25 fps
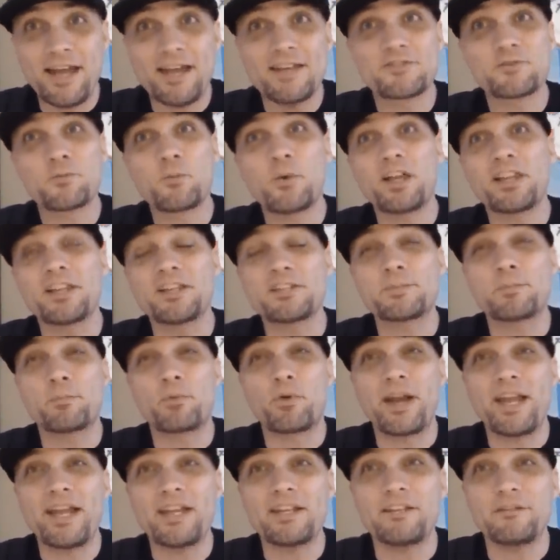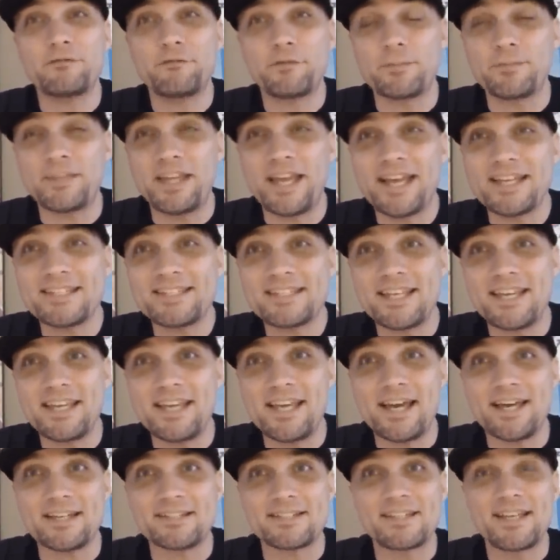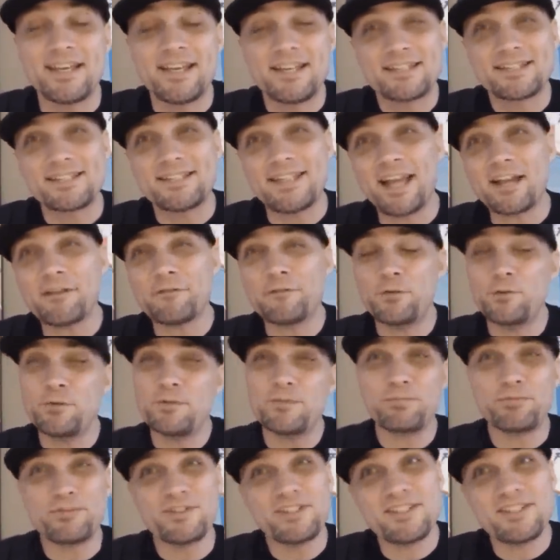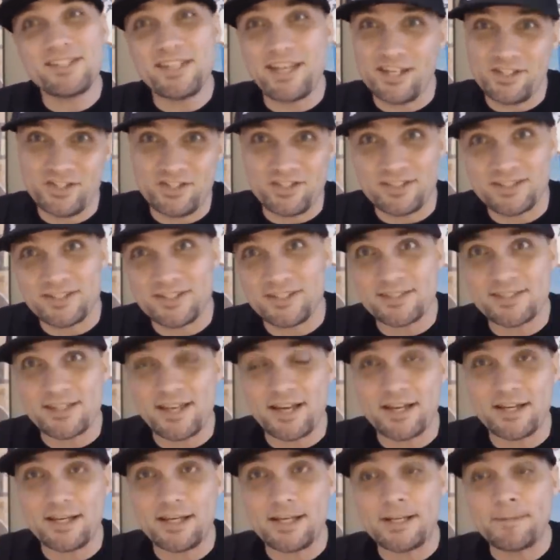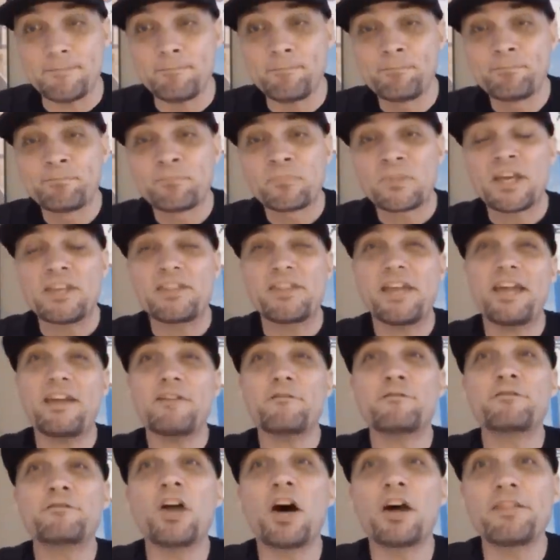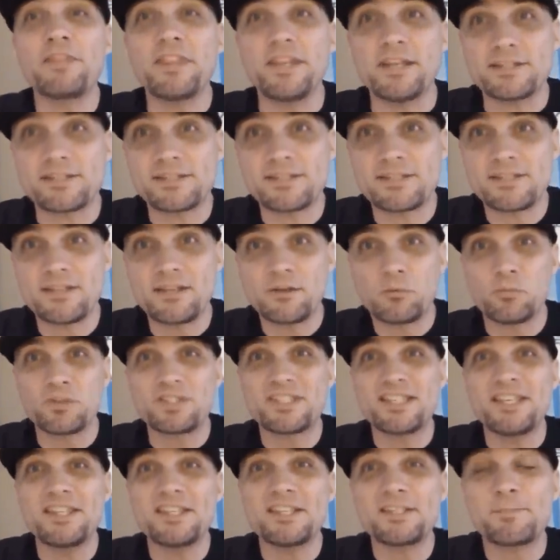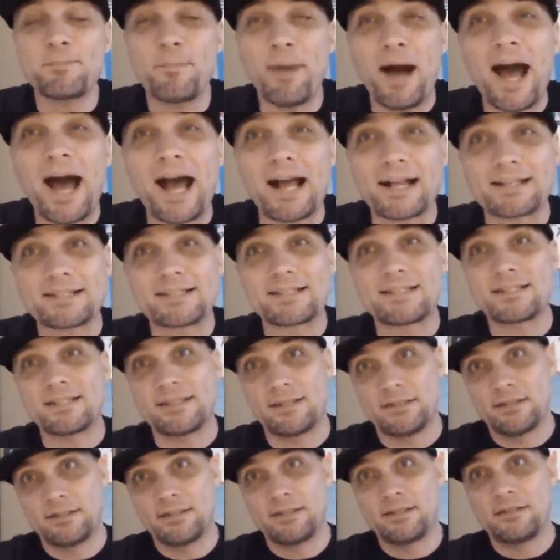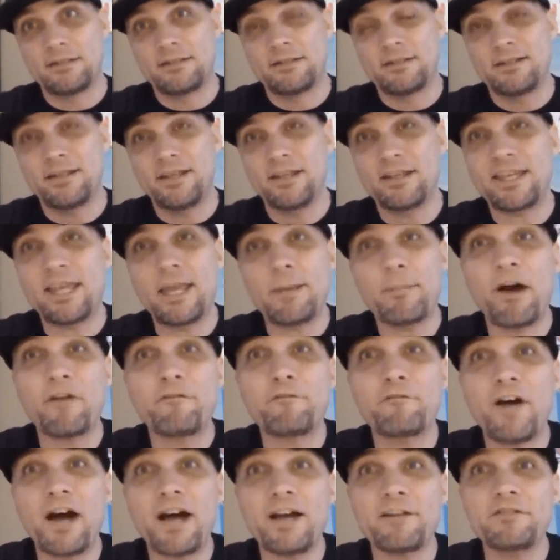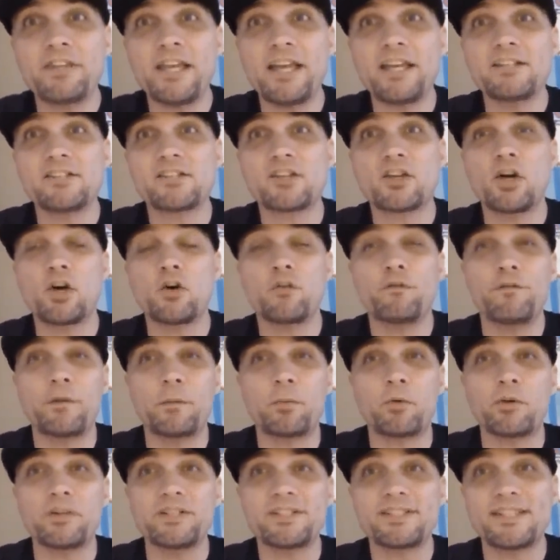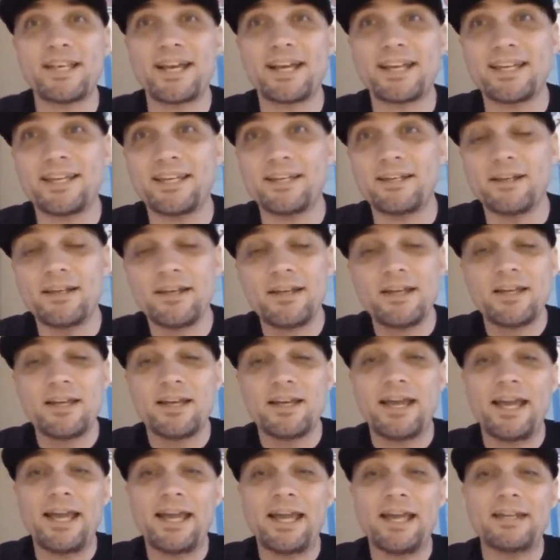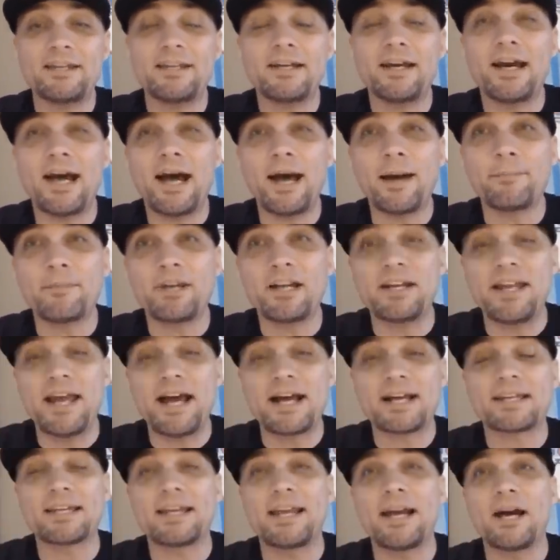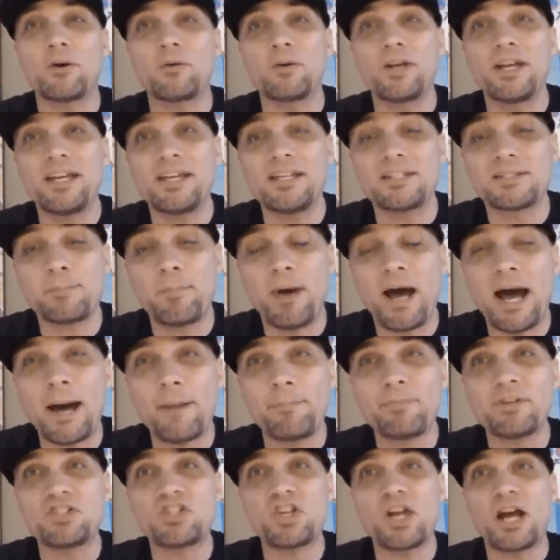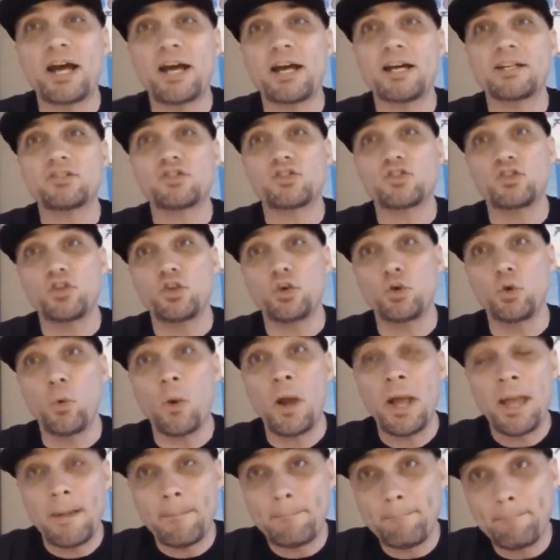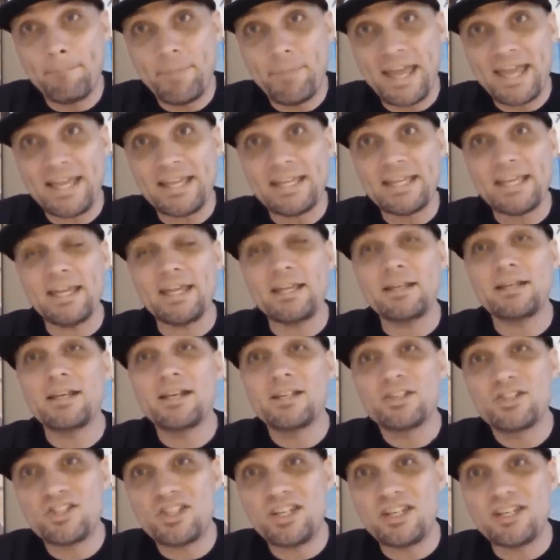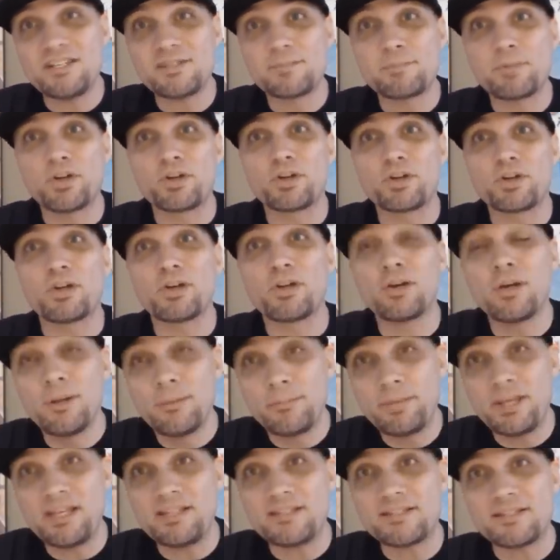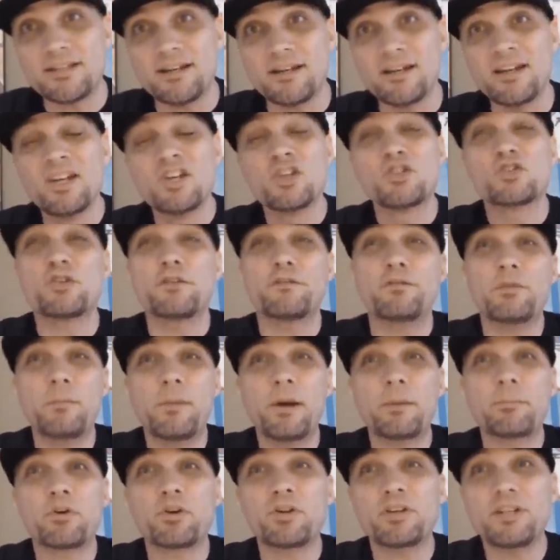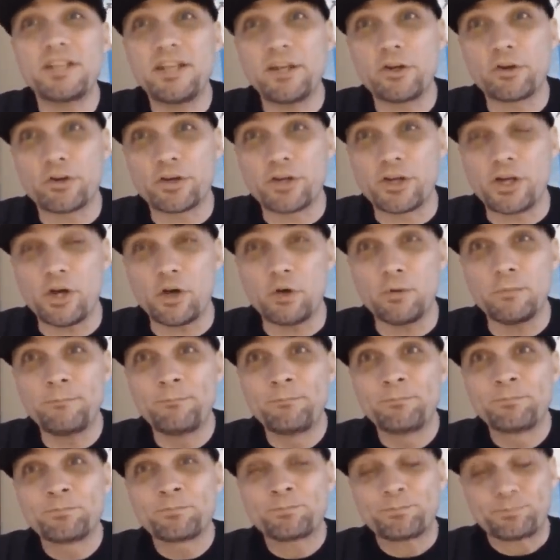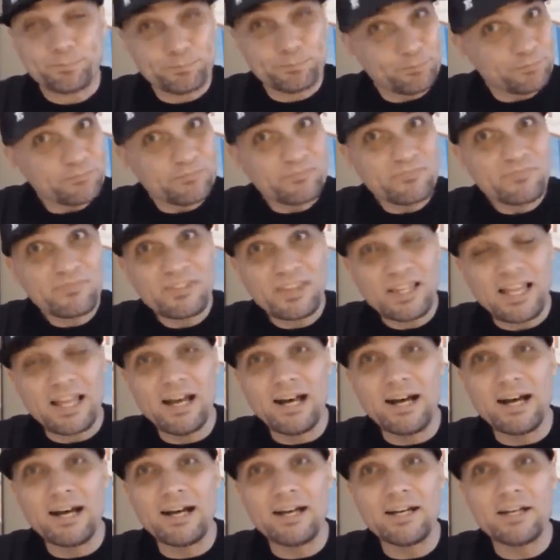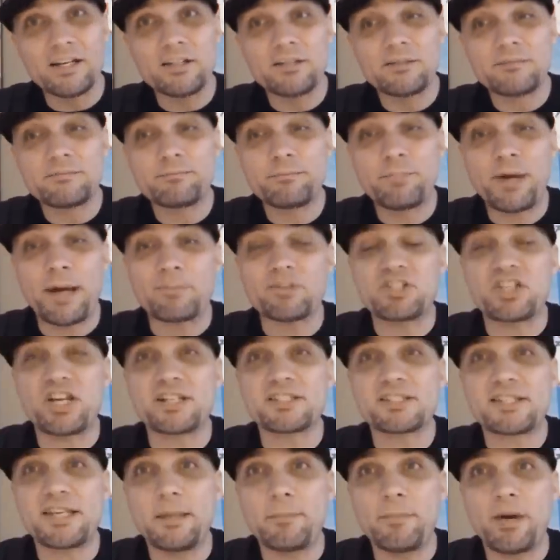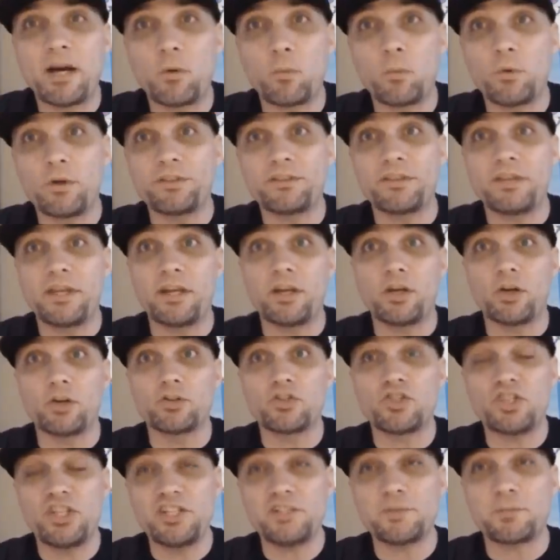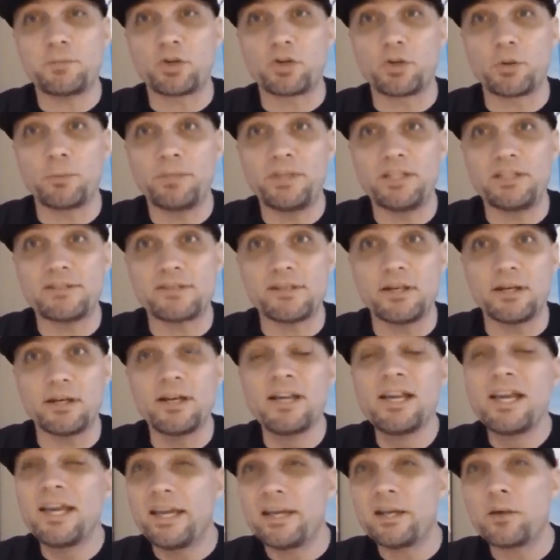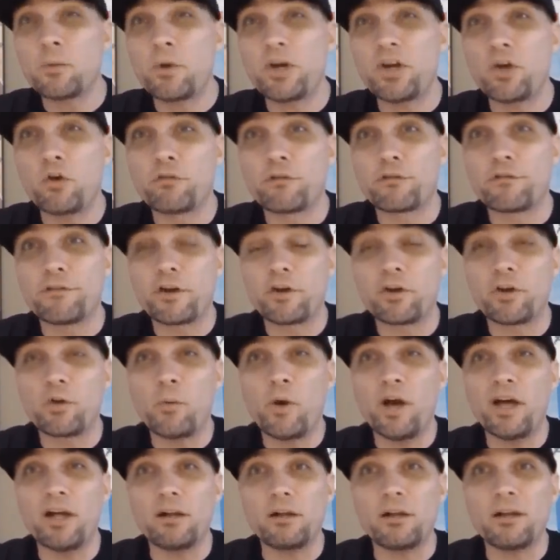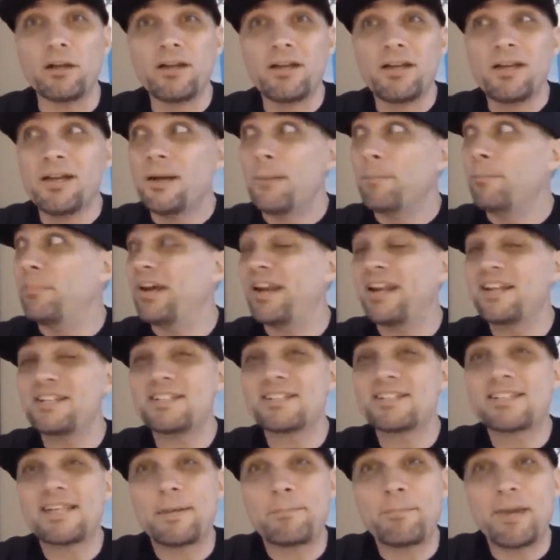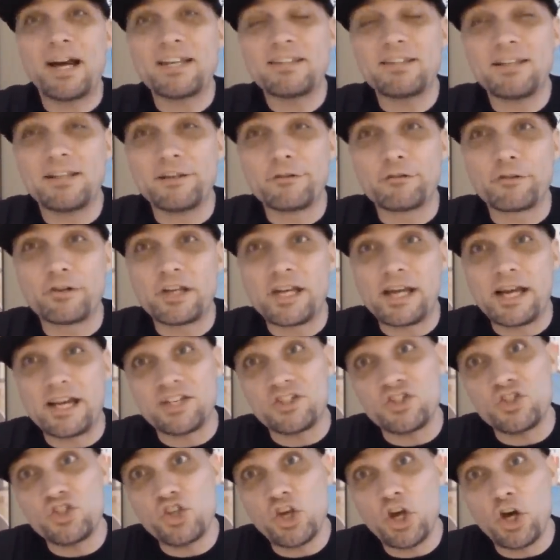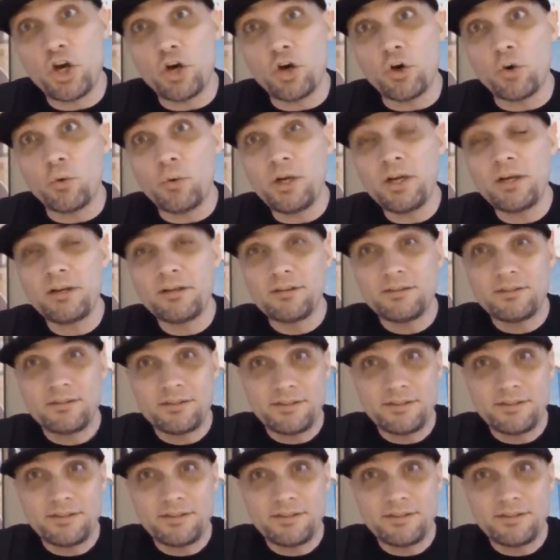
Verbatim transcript: as well as Brandon from the SAS, Snack Food Appreciation Society. They have done this. What's in this box? It came out five days ago, February 2nd, and uh, I'm gonna knock it out. It's Papa John's new bacon cheeseburger pizza. So if you remember a year ago, uh, Papa John's came out with their cheeseburger pizza, and it went over very well. But I just had my delivery guy, Joe,